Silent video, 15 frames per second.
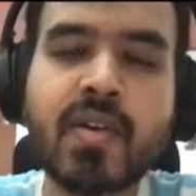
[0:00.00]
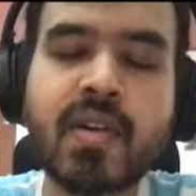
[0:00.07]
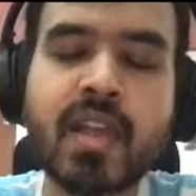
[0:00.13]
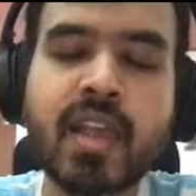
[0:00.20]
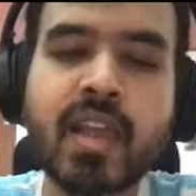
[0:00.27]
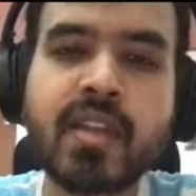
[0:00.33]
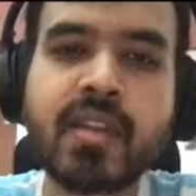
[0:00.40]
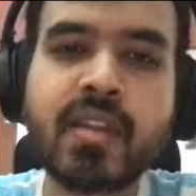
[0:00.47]

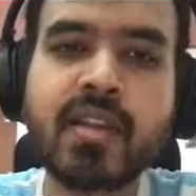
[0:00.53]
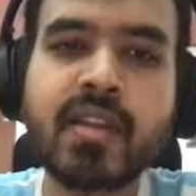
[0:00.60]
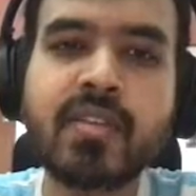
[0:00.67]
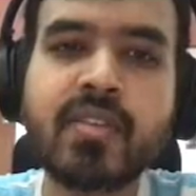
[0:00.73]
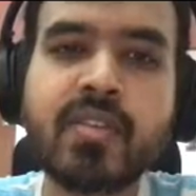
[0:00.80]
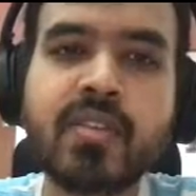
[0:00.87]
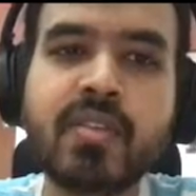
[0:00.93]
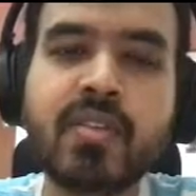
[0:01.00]

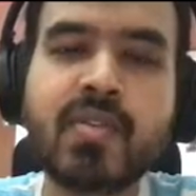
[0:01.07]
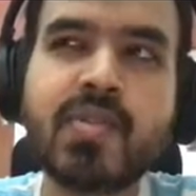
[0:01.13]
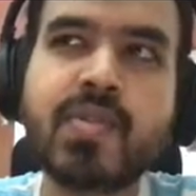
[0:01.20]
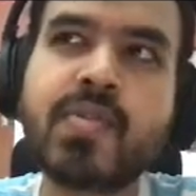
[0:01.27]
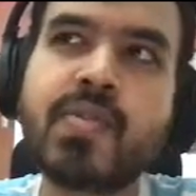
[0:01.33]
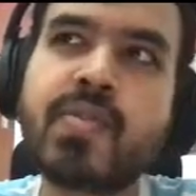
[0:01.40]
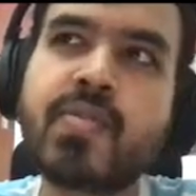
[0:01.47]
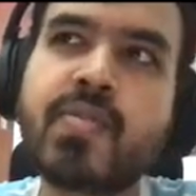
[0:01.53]

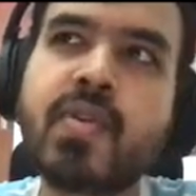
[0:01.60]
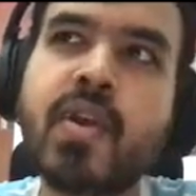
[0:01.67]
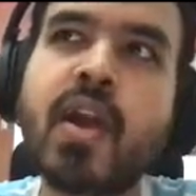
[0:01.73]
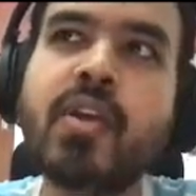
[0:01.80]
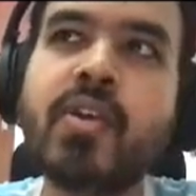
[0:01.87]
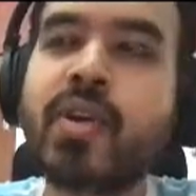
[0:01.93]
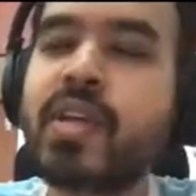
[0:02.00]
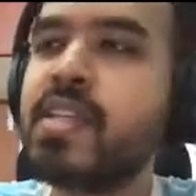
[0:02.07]

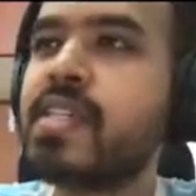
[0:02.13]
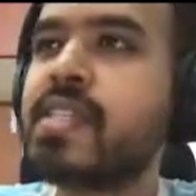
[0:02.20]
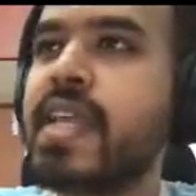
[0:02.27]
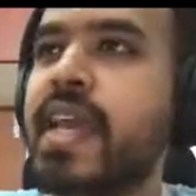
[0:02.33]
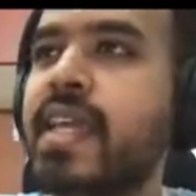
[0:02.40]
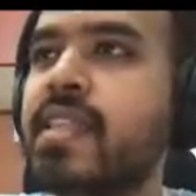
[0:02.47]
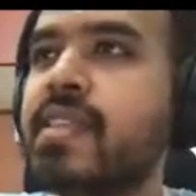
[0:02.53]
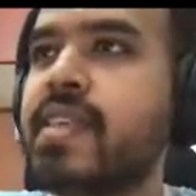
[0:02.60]
you can just
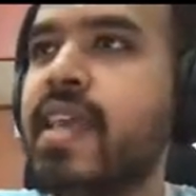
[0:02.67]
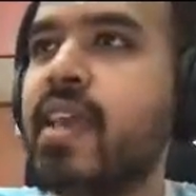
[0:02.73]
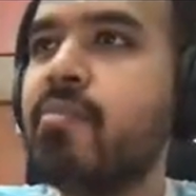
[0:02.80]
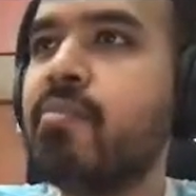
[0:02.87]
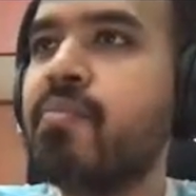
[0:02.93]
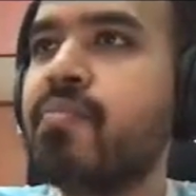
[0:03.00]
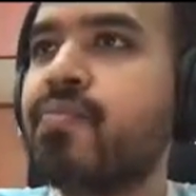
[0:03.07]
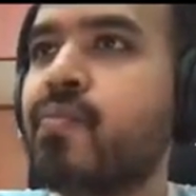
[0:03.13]
take the
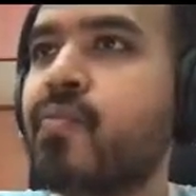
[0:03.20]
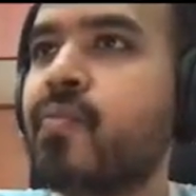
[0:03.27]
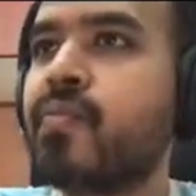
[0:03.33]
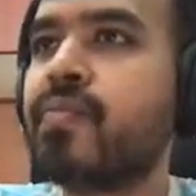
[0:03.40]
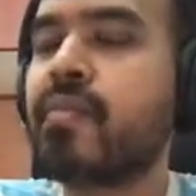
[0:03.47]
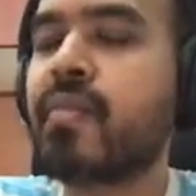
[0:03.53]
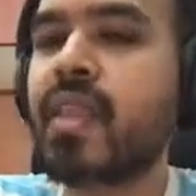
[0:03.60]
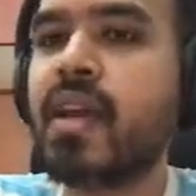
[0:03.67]
same
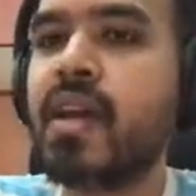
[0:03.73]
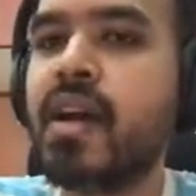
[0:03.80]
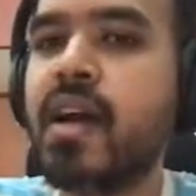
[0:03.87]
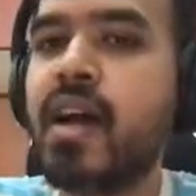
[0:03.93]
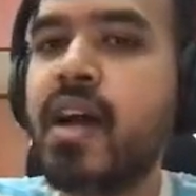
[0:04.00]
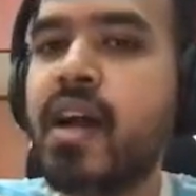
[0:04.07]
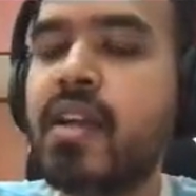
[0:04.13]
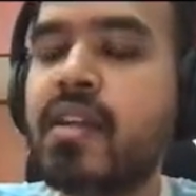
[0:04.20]

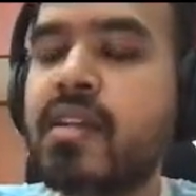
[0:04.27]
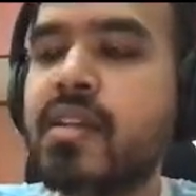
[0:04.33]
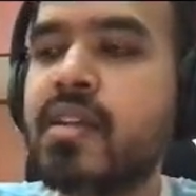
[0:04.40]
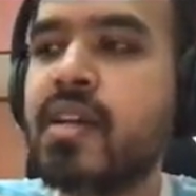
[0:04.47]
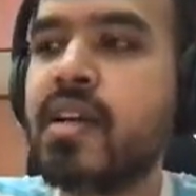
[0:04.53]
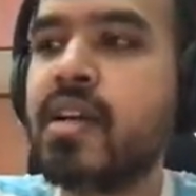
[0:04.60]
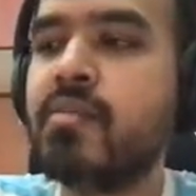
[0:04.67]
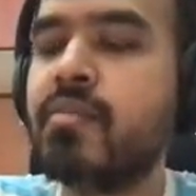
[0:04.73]

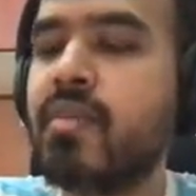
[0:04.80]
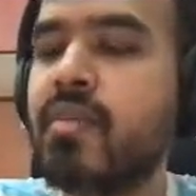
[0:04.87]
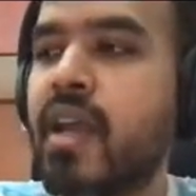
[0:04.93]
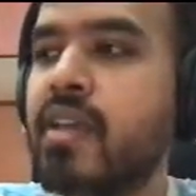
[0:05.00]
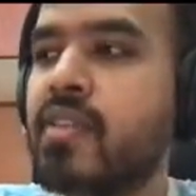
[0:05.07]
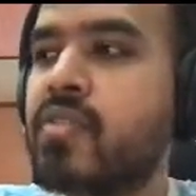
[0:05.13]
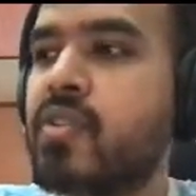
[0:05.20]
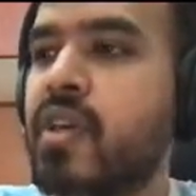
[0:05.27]
term,
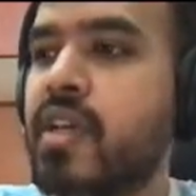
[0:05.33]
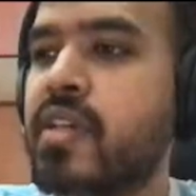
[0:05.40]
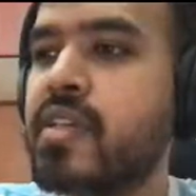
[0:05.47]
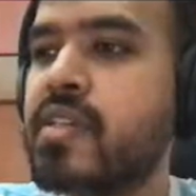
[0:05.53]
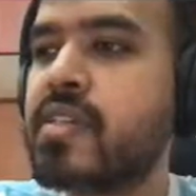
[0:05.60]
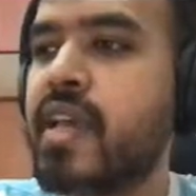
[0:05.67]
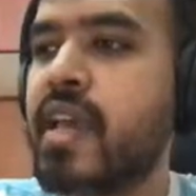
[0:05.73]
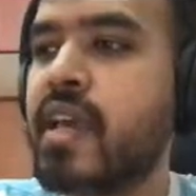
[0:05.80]
right? So you can
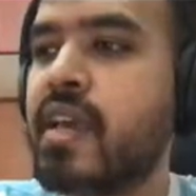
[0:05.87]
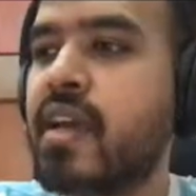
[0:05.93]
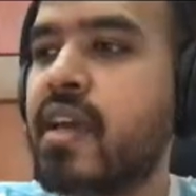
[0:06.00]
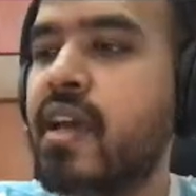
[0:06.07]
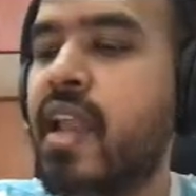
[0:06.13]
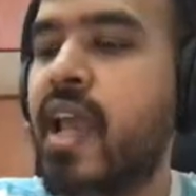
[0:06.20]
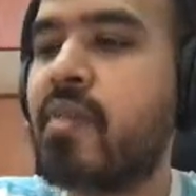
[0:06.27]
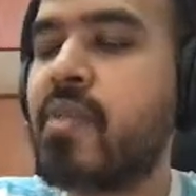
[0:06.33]
just take
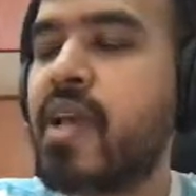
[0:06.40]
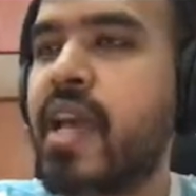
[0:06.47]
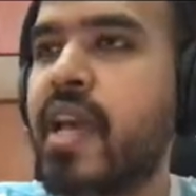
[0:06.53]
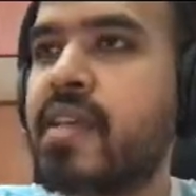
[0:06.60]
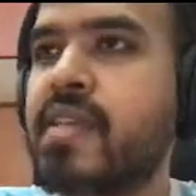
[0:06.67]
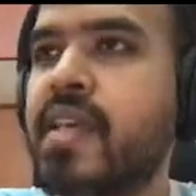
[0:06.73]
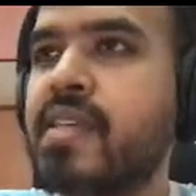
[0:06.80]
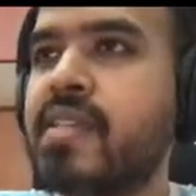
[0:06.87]
lambda
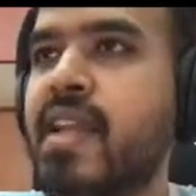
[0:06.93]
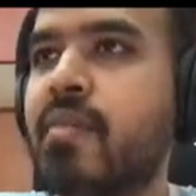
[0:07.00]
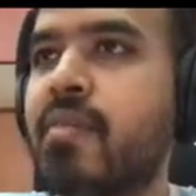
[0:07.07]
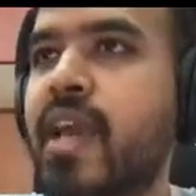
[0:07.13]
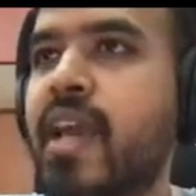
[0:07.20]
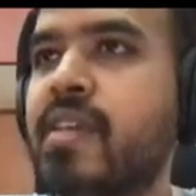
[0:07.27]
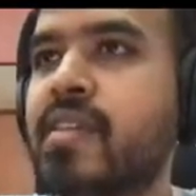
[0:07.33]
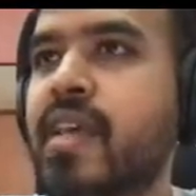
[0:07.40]
xx,
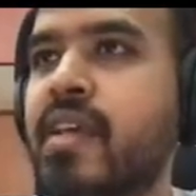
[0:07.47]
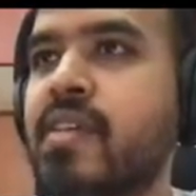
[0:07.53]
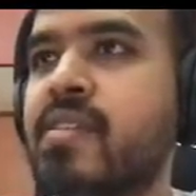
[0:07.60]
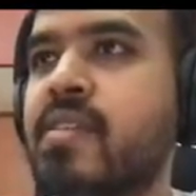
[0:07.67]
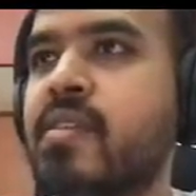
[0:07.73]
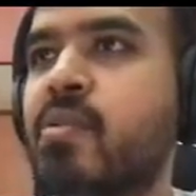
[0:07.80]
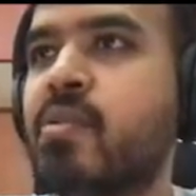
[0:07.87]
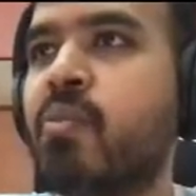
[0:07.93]
lambda
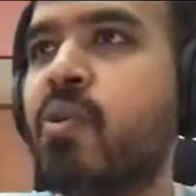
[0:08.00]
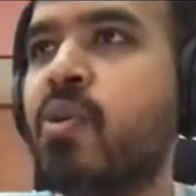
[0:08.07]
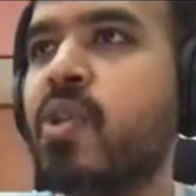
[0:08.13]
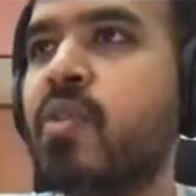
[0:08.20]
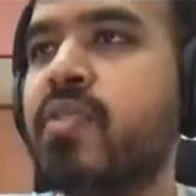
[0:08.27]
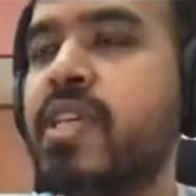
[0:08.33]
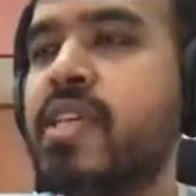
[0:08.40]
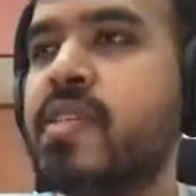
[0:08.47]
xx. Both
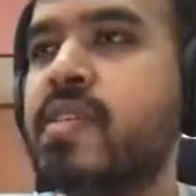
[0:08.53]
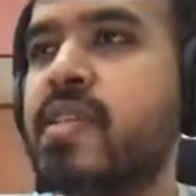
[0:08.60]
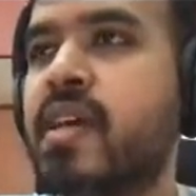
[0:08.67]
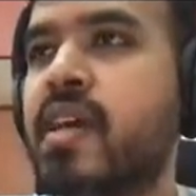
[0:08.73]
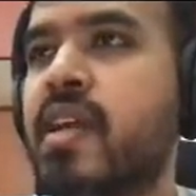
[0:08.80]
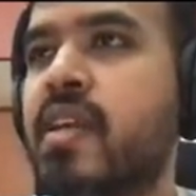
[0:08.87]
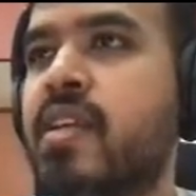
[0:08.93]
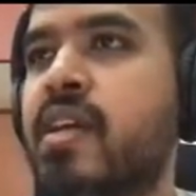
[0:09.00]
of these
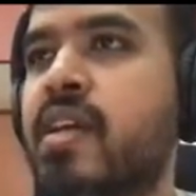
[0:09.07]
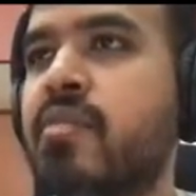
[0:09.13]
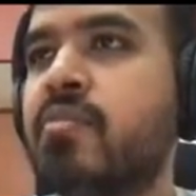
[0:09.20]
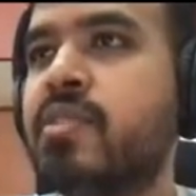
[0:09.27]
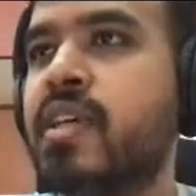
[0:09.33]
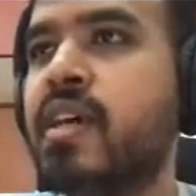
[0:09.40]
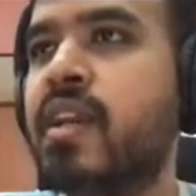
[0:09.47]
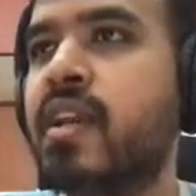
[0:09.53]

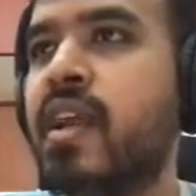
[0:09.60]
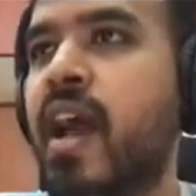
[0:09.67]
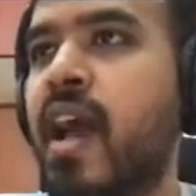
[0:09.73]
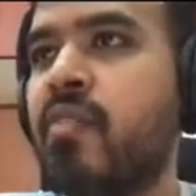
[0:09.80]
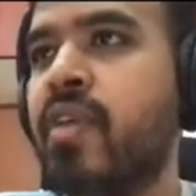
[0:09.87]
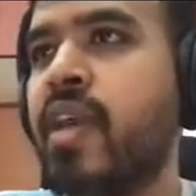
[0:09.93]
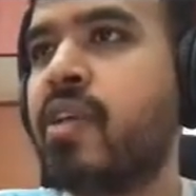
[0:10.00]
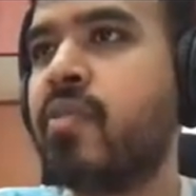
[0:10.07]
terms are
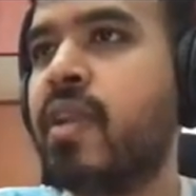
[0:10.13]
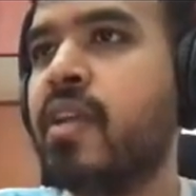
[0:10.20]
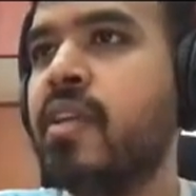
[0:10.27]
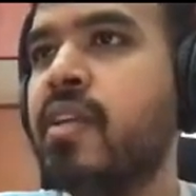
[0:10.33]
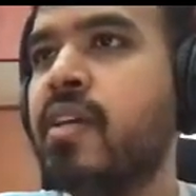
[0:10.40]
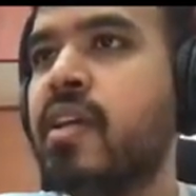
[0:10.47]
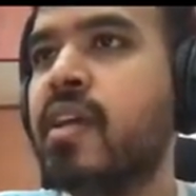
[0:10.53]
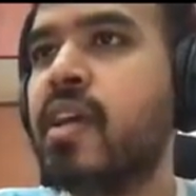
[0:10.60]
alpha
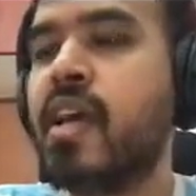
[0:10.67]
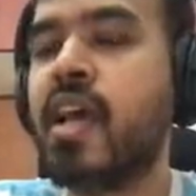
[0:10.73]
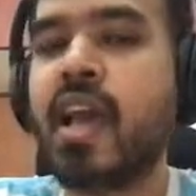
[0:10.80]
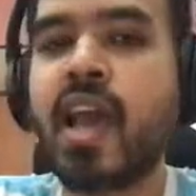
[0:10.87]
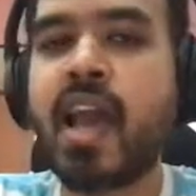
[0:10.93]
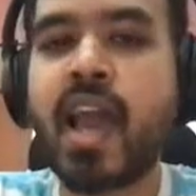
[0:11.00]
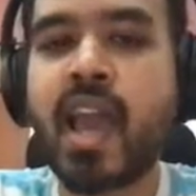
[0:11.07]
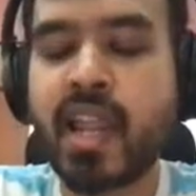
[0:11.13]
equivalent.
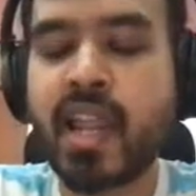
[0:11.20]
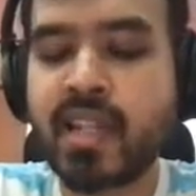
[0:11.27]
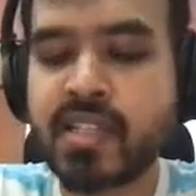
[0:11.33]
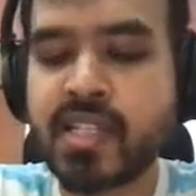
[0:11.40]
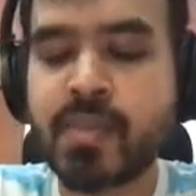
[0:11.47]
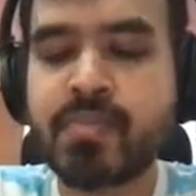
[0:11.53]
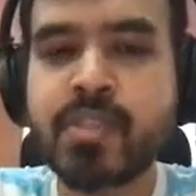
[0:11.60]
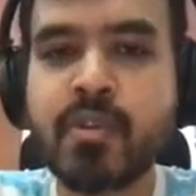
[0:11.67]
And the
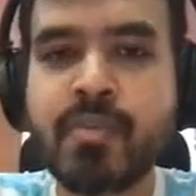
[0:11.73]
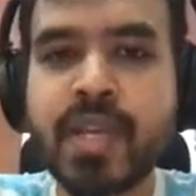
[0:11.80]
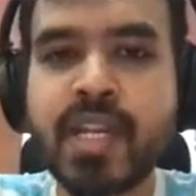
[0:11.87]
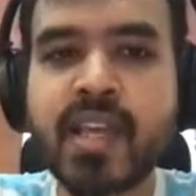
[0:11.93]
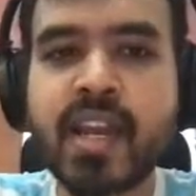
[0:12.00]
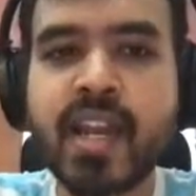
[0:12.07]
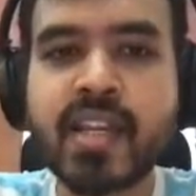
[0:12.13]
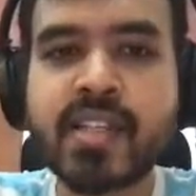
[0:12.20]
steps of
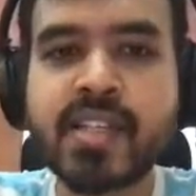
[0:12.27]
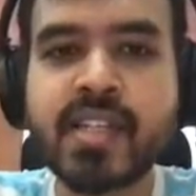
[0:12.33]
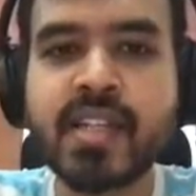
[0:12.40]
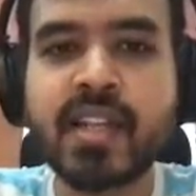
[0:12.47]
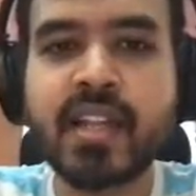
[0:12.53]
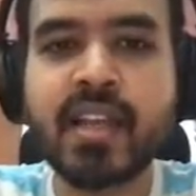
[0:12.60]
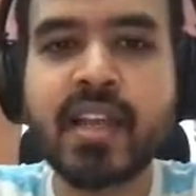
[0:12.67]
beta reduction